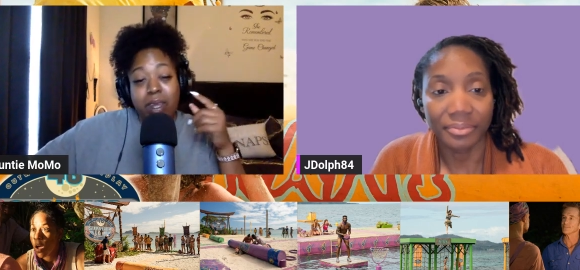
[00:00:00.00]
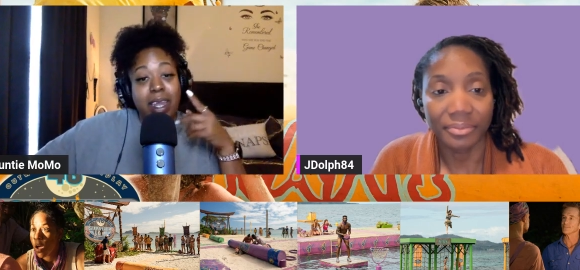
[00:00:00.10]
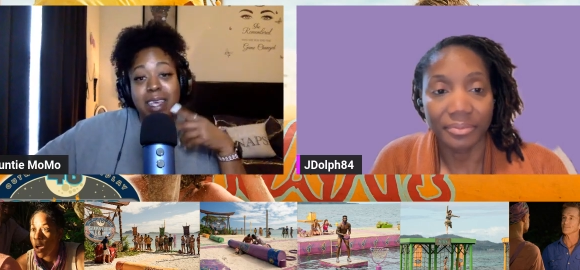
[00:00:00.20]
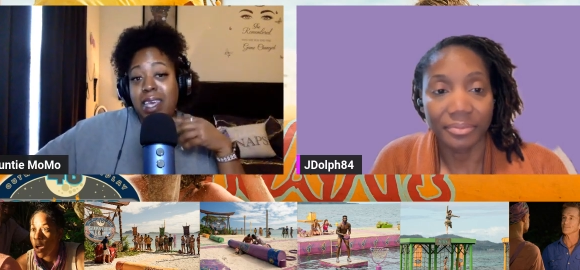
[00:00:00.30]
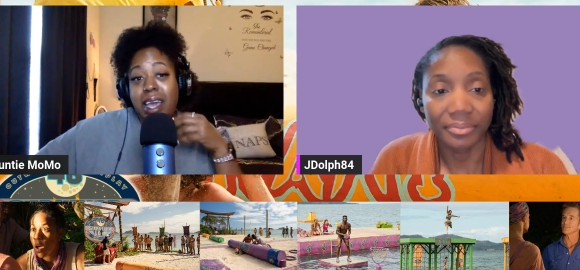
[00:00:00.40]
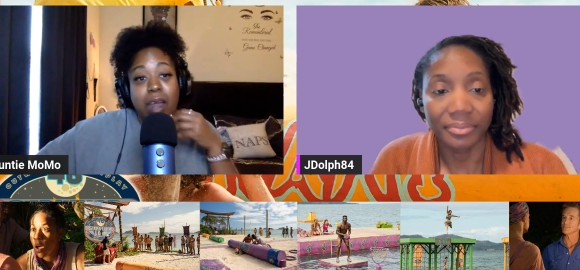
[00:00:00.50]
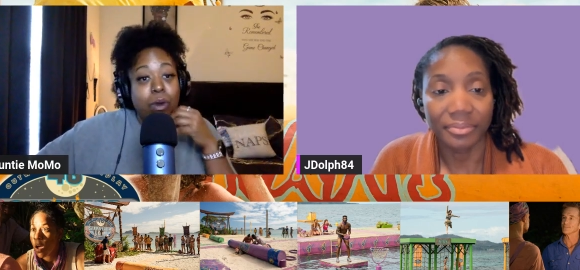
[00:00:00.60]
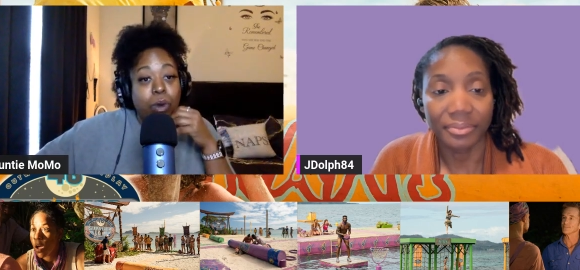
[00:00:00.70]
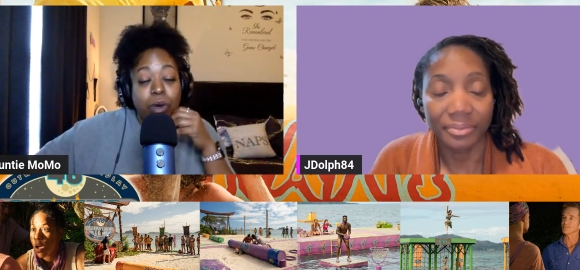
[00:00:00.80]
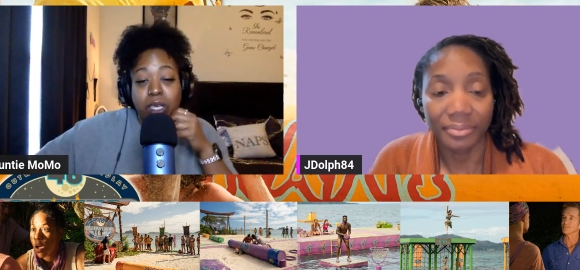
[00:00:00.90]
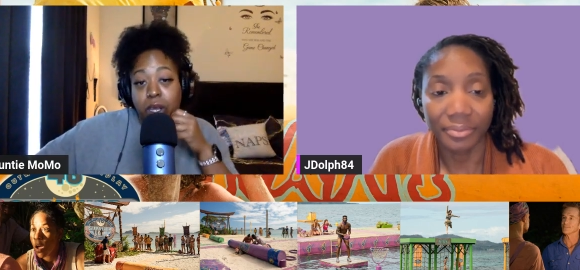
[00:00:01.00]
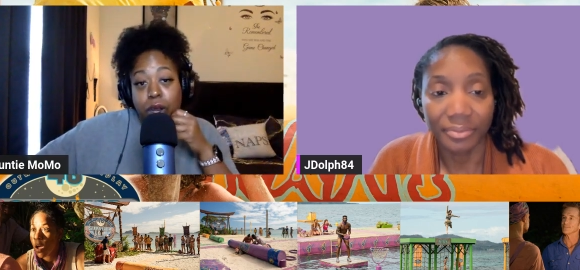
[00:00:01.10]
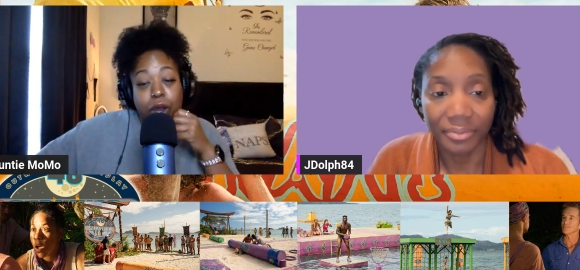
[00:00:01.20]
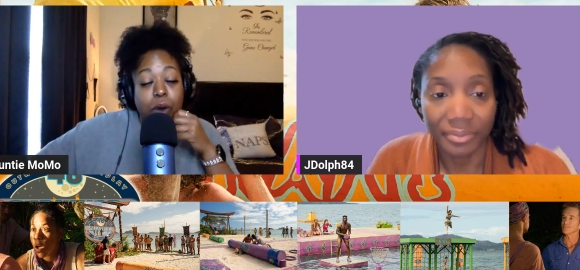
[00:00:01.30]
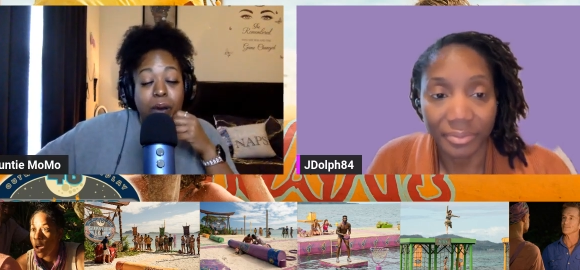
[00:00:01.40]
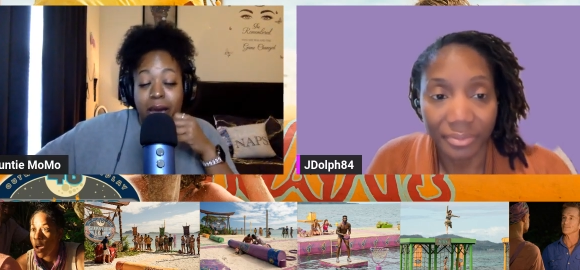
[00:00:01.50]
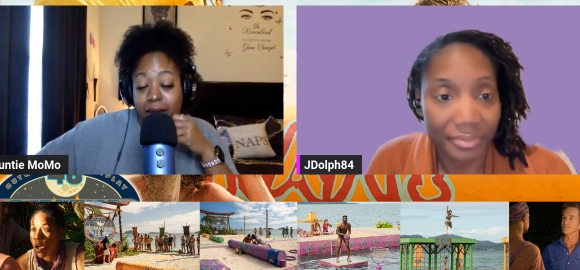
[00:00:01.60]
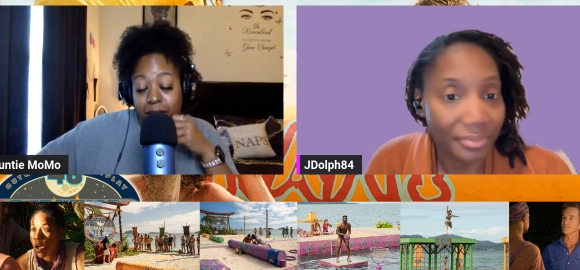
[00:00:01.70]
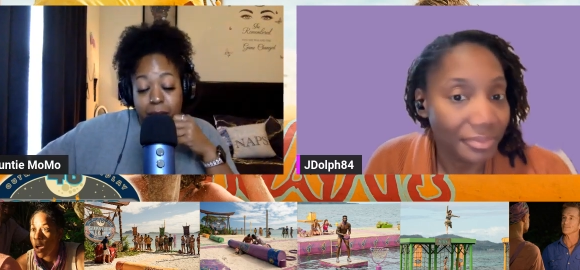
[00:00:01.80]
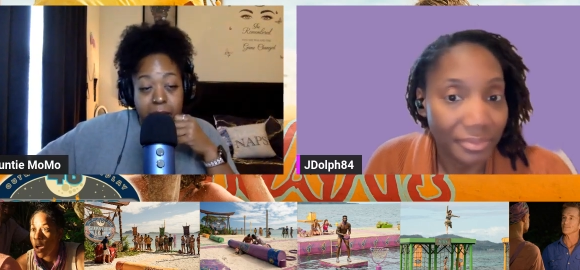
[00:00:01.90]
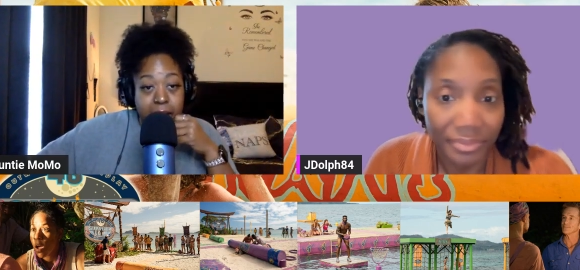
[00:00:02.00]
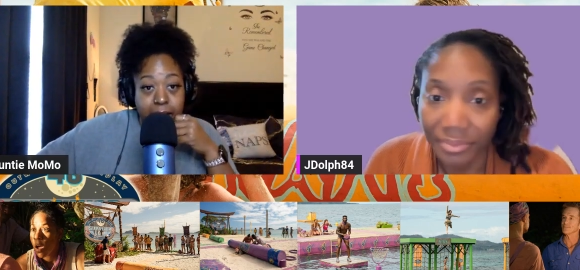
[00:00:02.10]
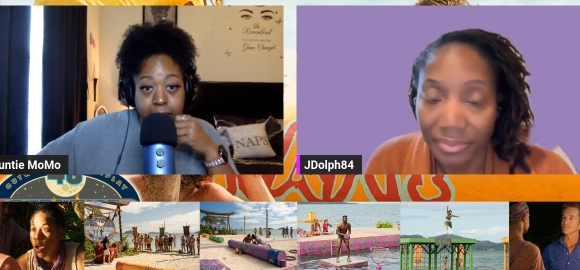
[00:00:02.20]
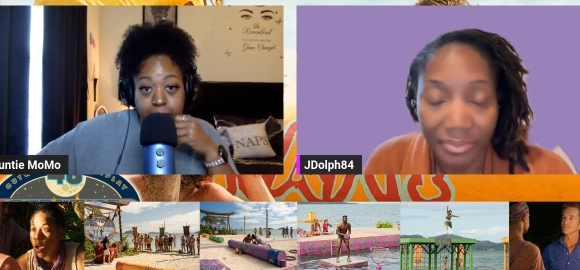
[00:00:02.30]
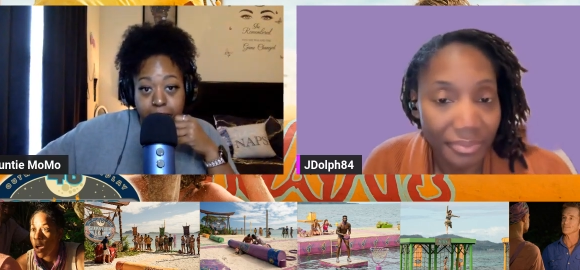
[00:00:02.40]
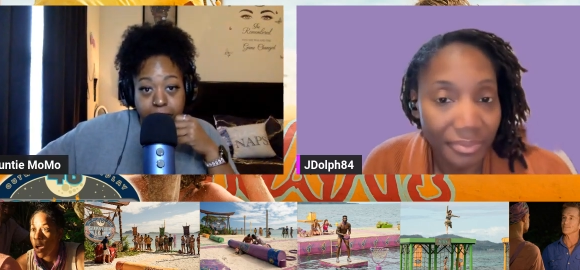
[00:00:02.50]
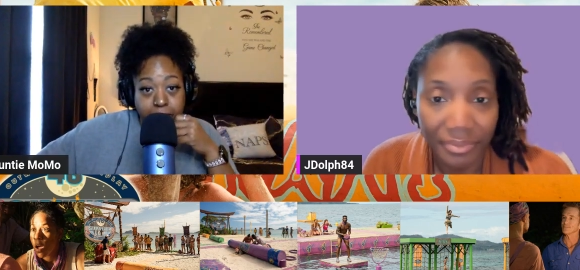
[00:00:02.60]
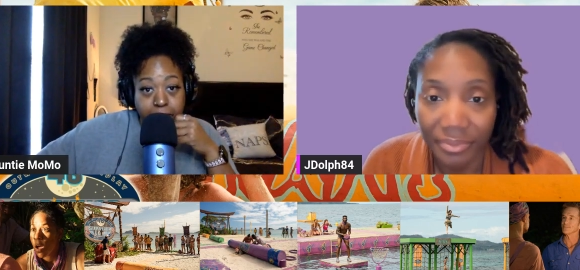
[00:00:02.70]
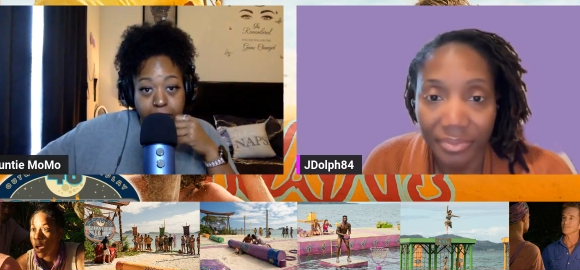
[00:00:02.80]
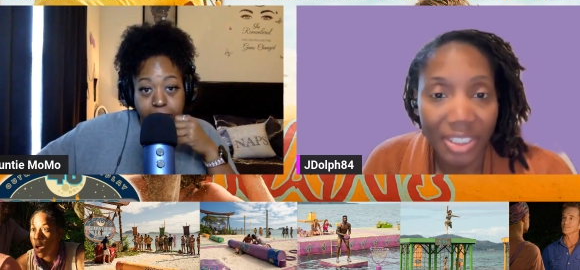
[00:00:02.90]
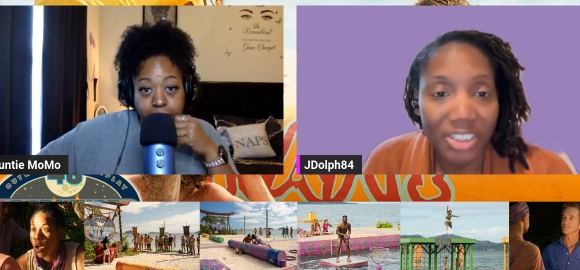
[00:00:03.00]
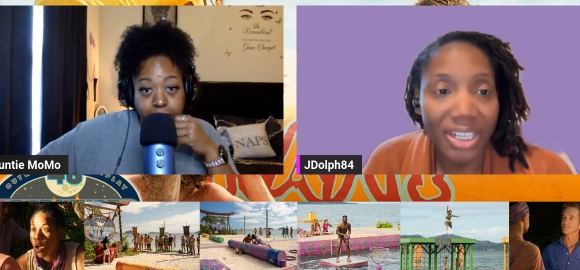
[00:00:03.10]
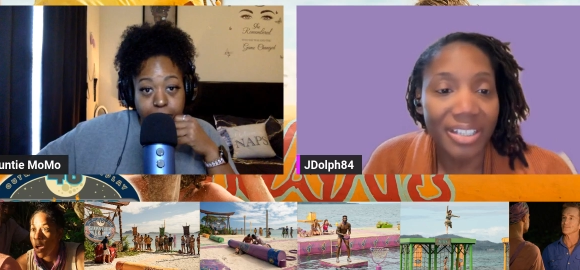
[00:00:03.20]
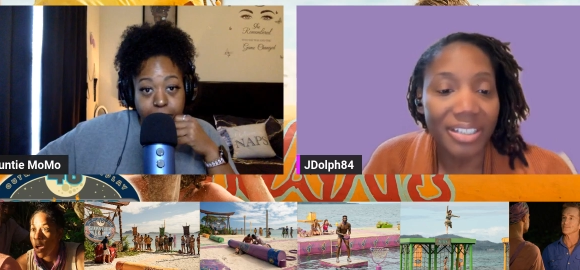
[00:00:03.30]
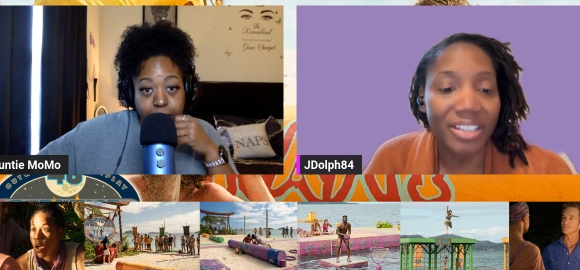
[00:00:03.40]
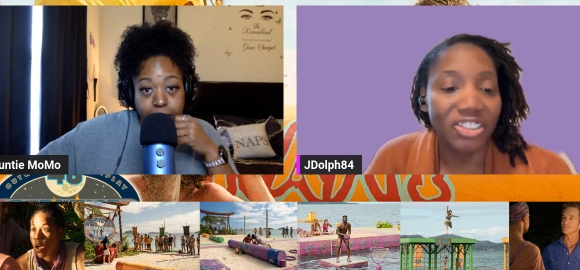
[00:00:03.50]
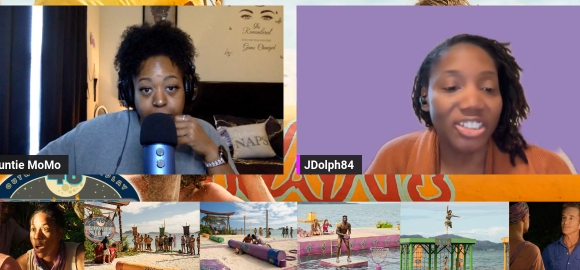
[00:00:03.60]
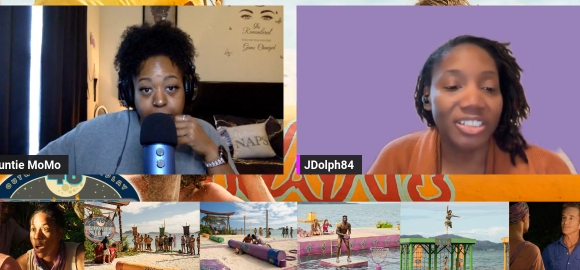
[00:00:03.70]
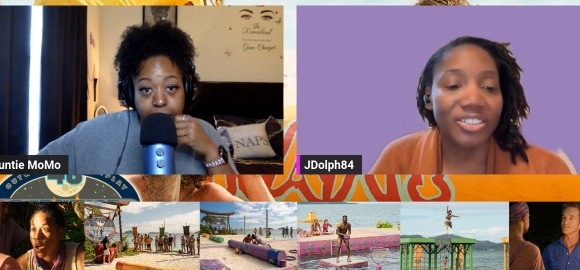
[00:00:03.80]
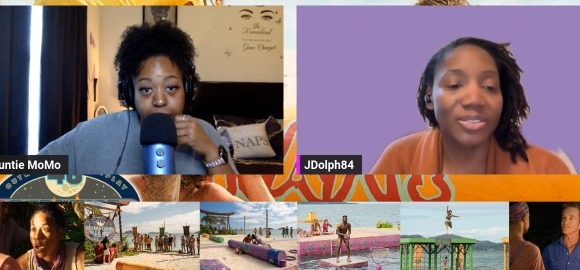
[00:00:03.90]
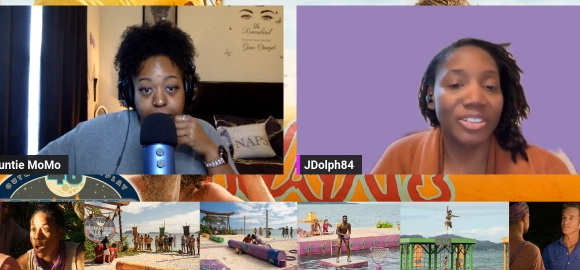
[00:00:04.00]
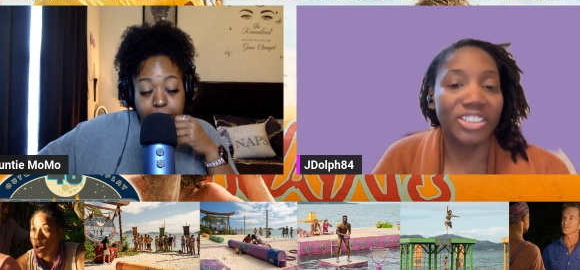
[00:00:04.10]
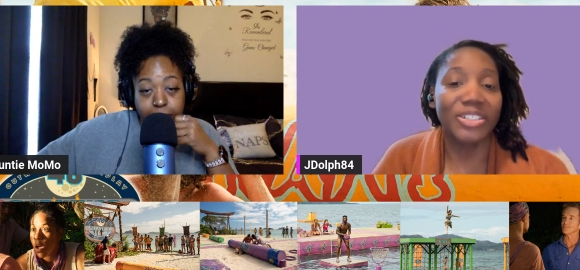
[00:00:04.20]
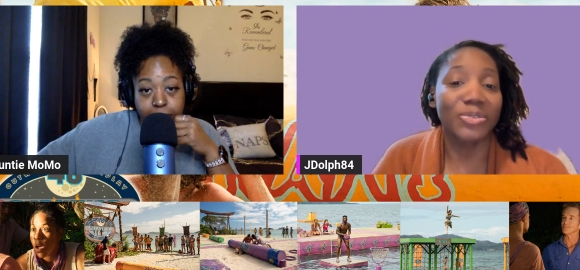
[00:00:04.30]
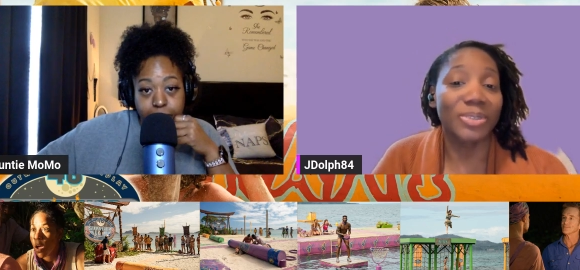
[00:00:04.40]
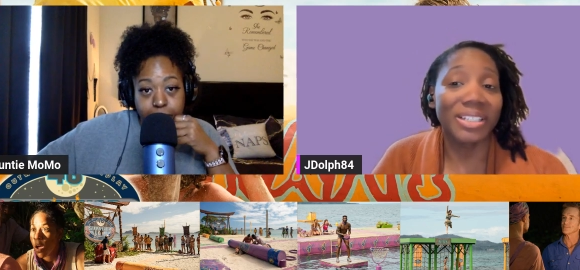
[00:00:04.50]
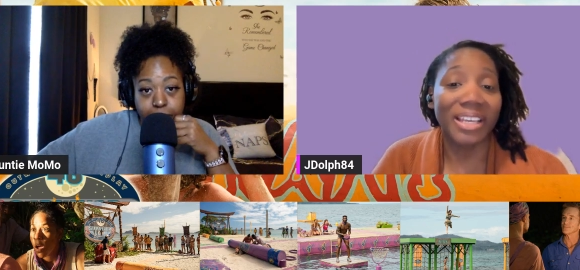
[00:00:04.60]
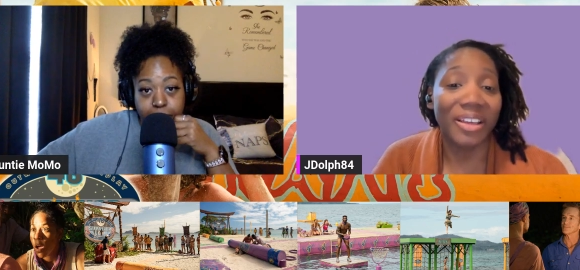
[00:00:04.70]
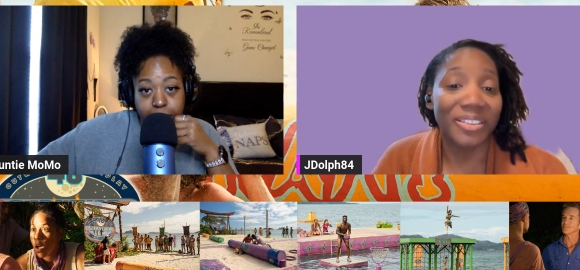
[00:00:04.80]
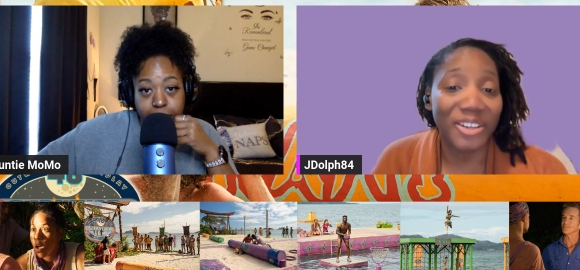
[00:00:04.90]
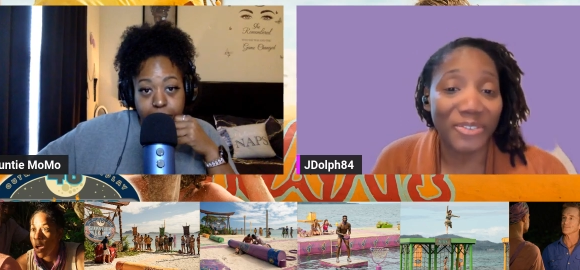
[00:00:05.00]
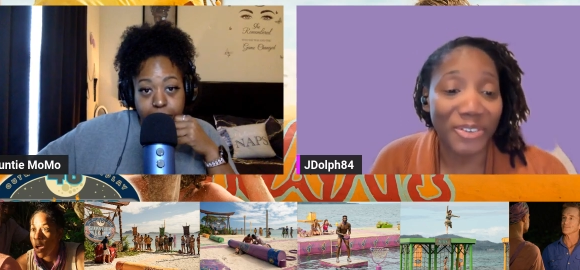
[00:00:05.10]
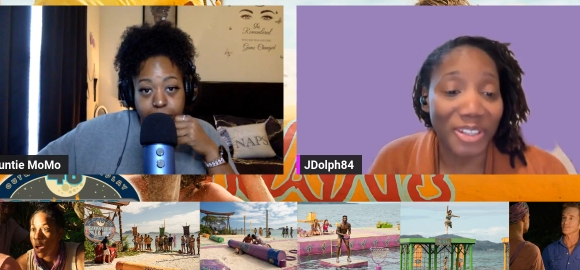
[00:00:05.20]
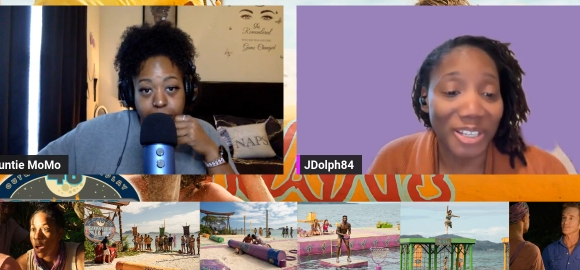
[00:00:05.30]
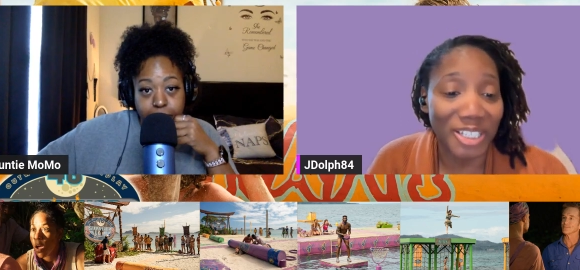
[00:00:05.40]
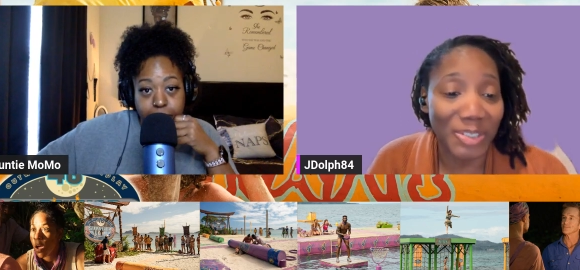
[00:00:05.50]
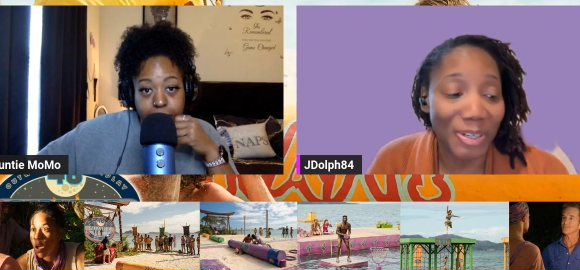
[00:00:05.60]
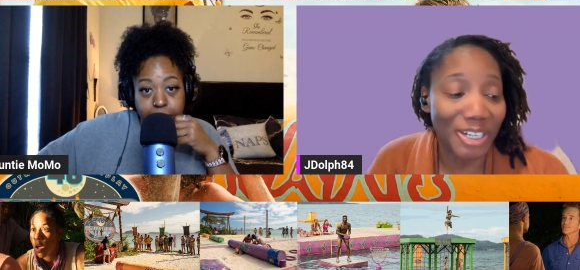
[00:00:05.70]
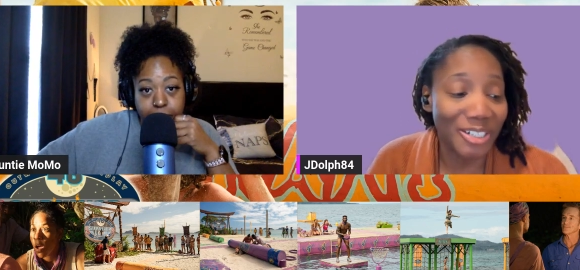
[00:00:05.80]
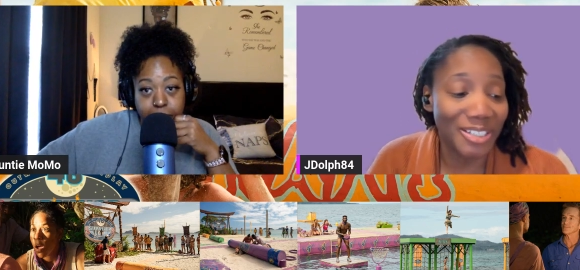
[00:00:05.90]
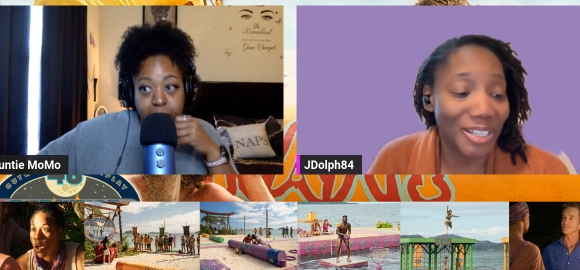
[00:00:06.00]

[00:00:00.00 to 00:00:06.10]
Speaker 1: Liz ain't got no loyalty to no goddamn body.
Speaker 2: She had, and she's she's really out there for the experience.